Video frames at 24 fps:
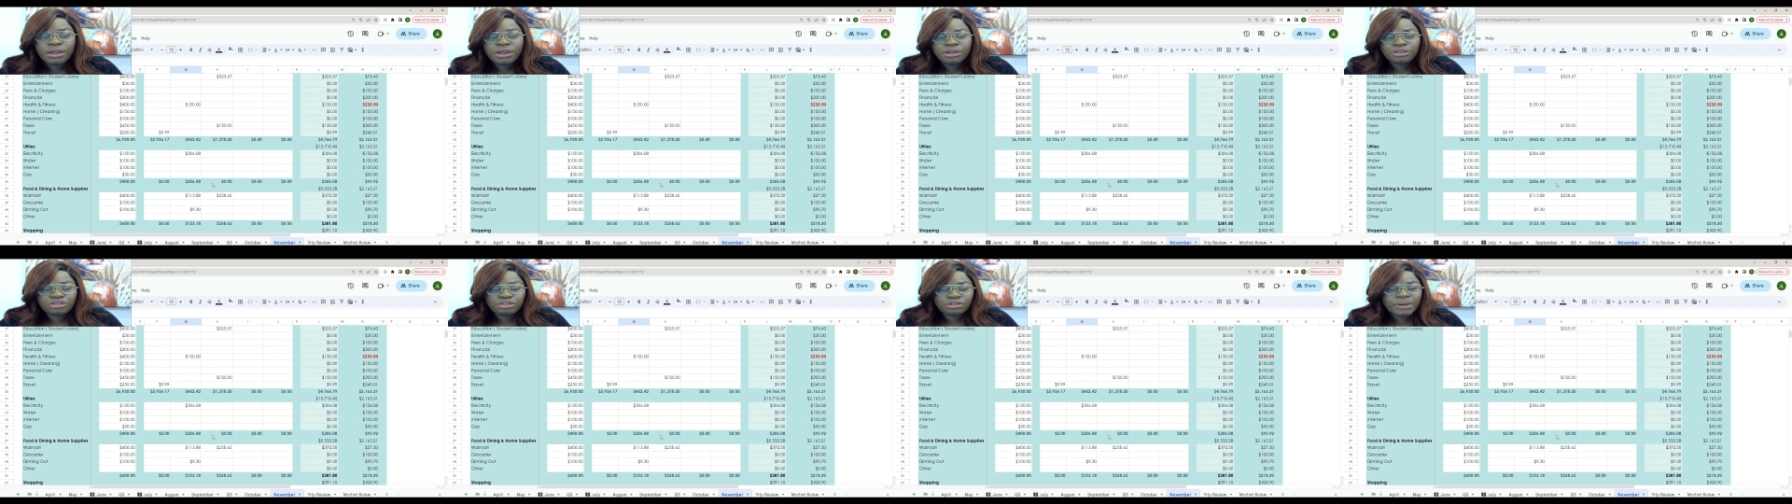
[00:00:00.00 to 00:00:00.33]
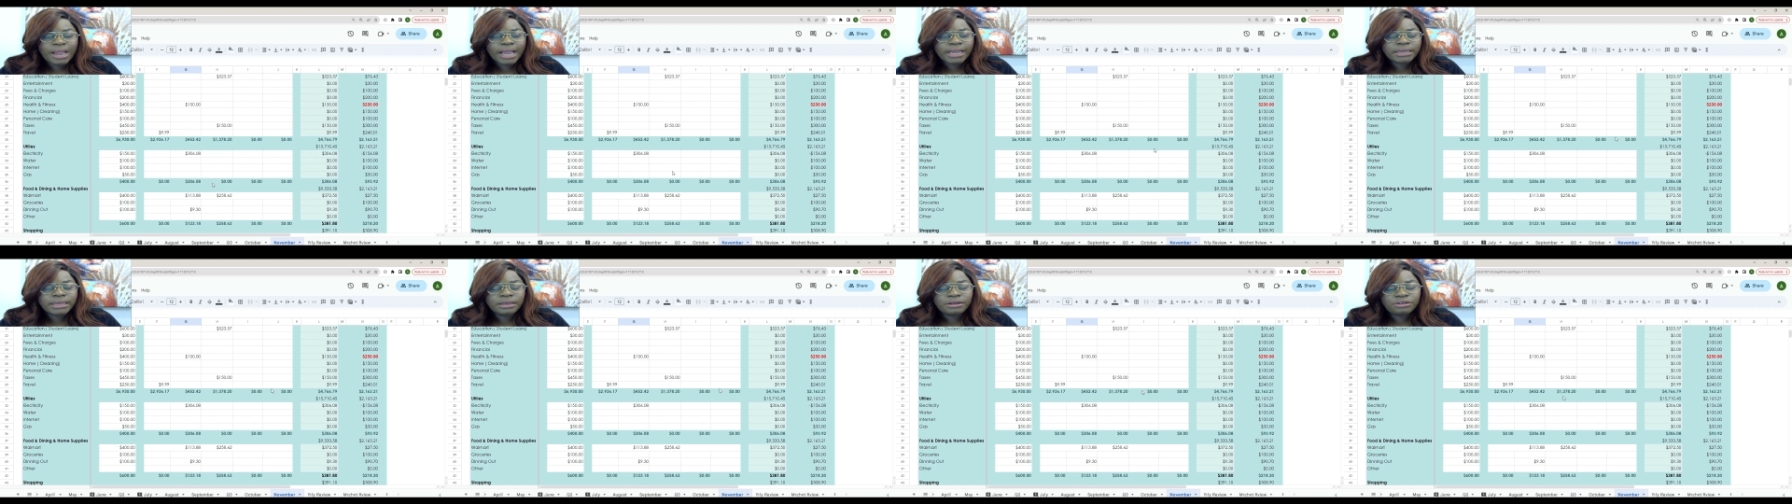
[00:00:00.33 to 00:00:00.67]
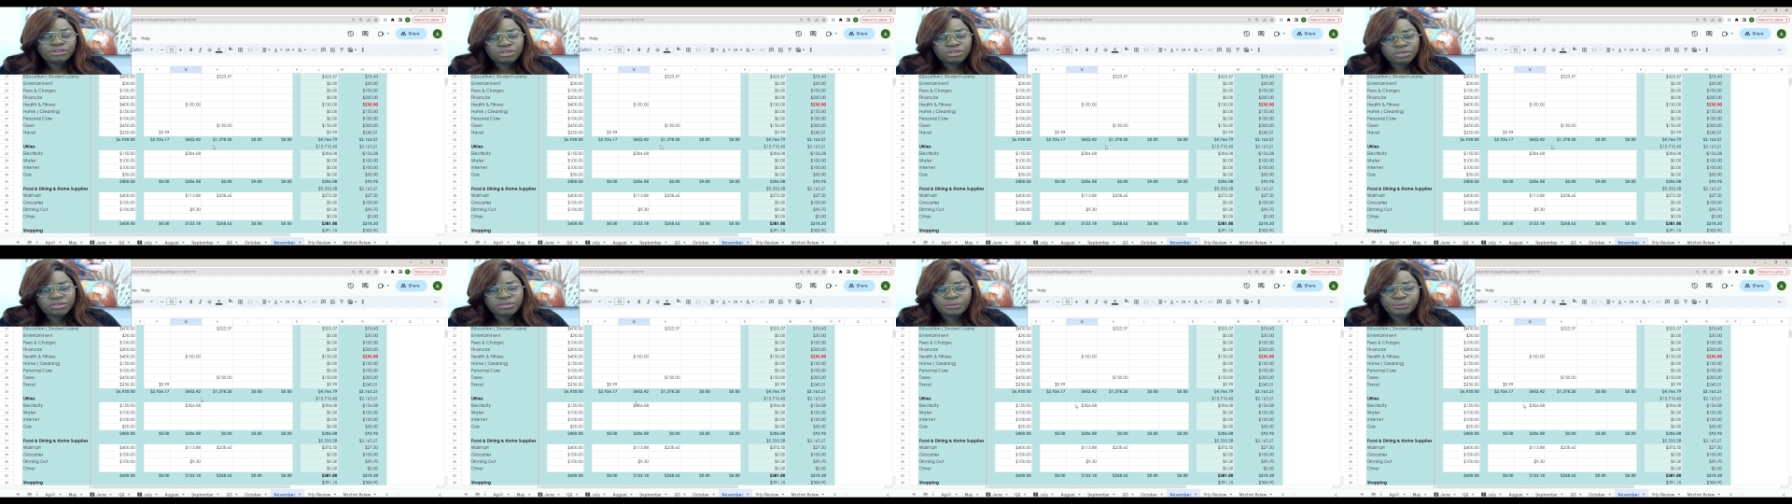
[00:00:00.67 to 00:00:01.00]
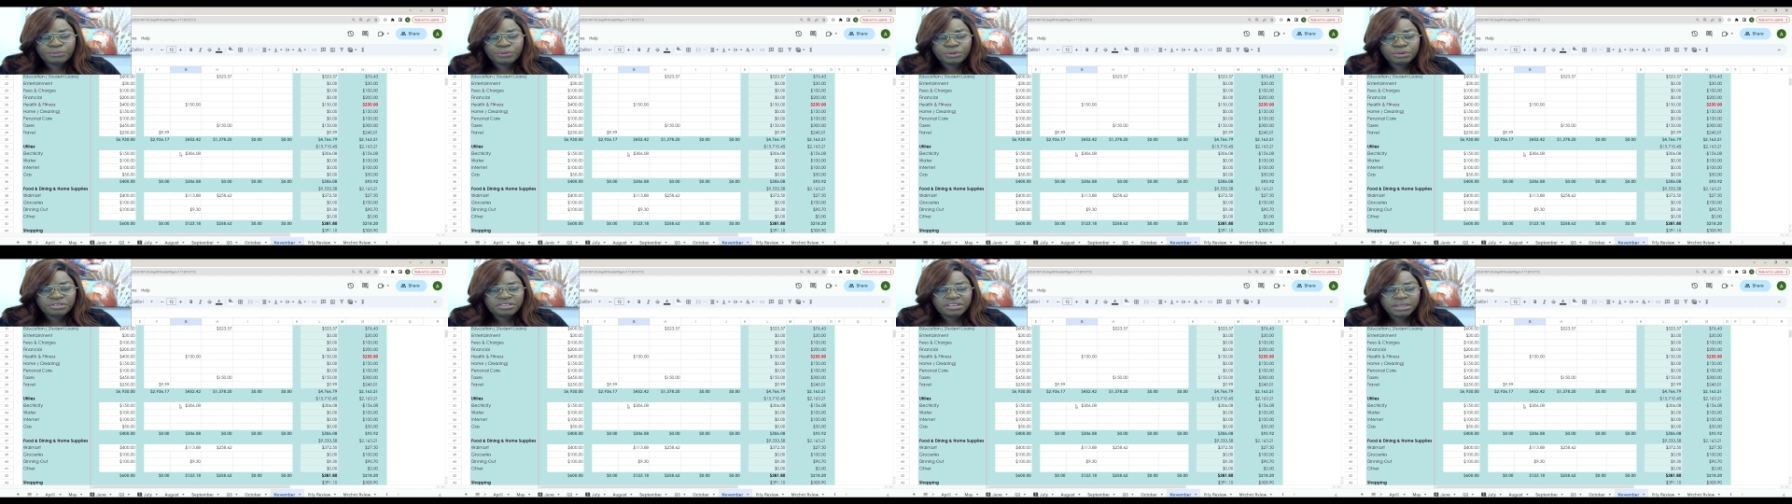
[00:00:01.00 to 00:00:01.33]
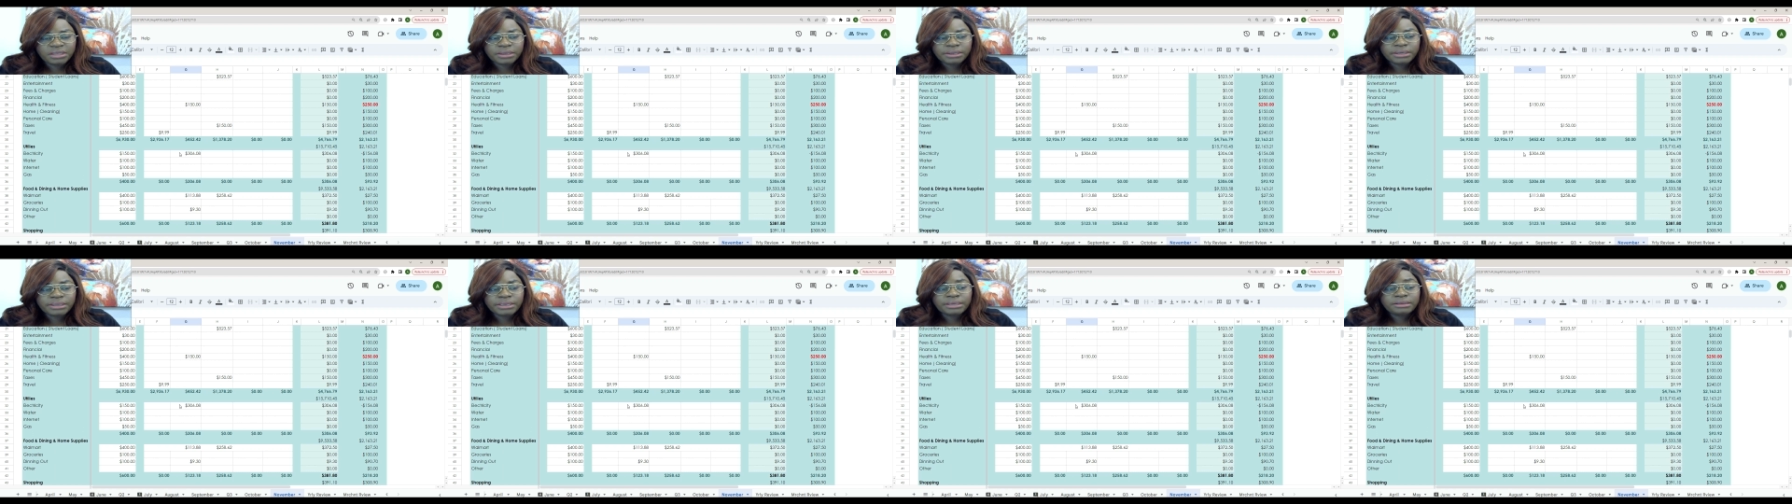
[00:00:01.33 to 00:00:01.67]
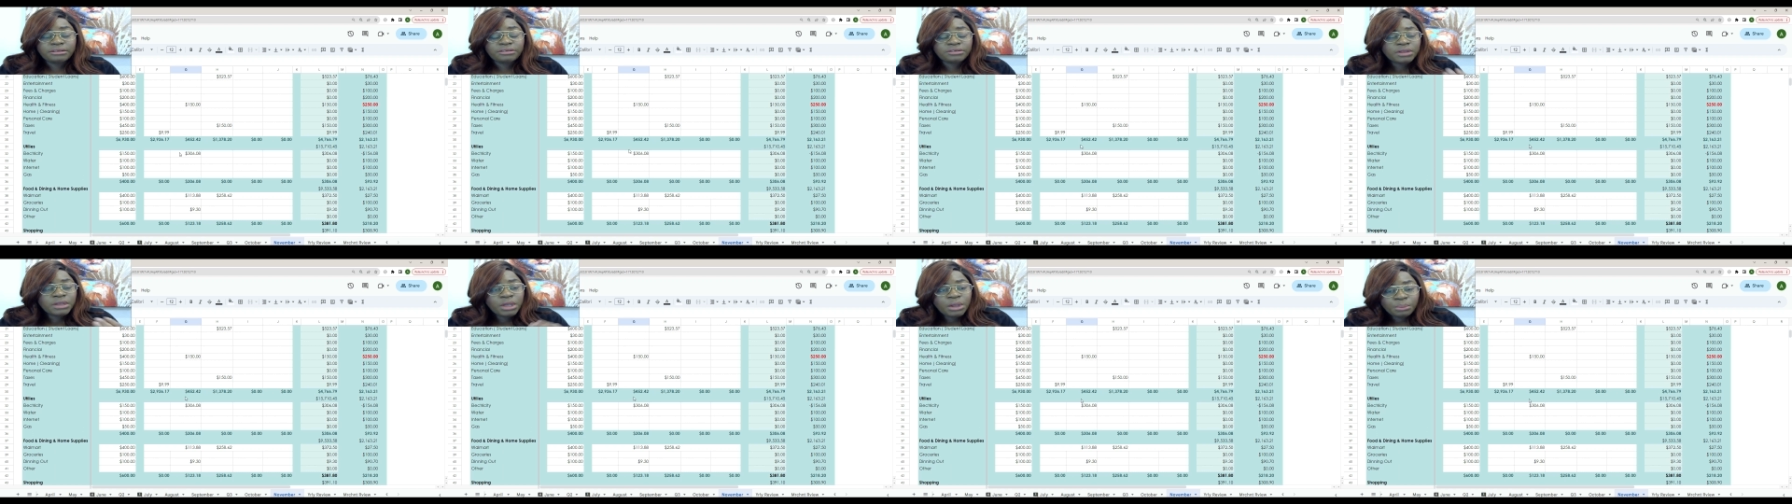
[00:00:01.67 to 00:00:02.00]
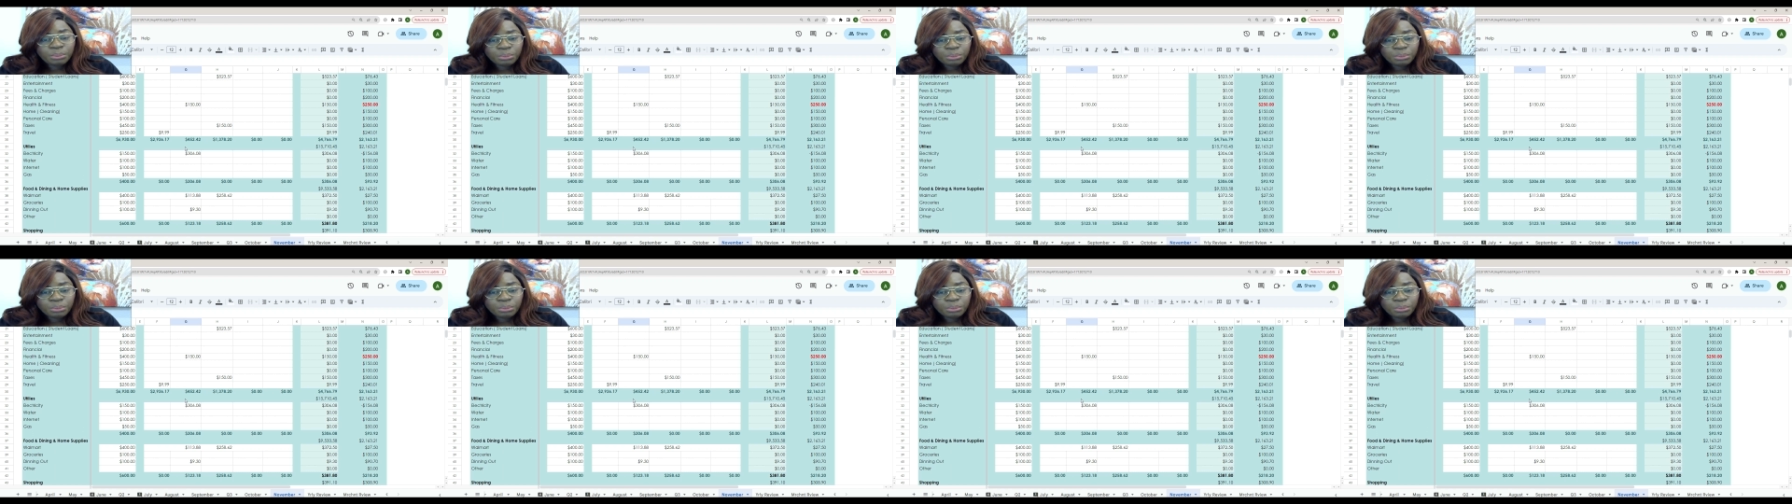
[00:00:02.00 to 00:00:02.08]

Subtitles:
tracking just of utilities.